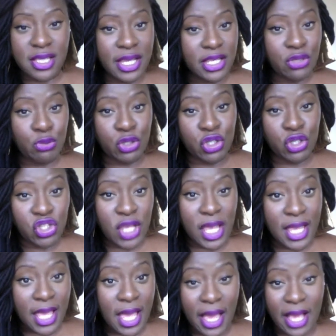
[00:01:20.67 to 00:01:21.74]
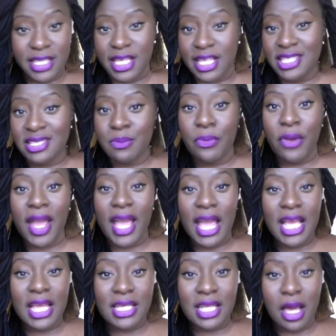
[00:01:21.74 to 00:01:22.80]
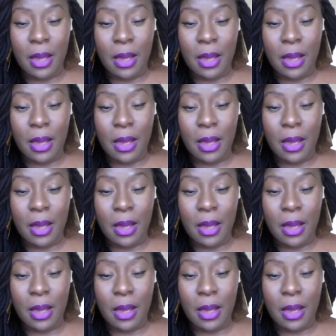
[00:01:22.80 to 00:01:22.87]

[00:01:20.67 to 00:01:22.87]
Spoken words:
I was shaking as I sprayed,